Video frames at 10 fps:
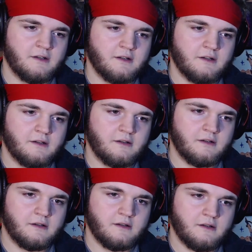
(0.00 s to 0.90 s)
But then,
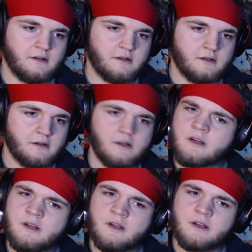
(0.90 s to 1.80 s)
that thing was
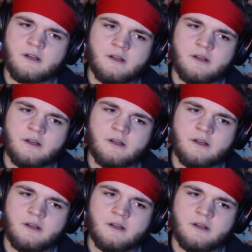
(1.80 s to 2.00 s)
gonna kill us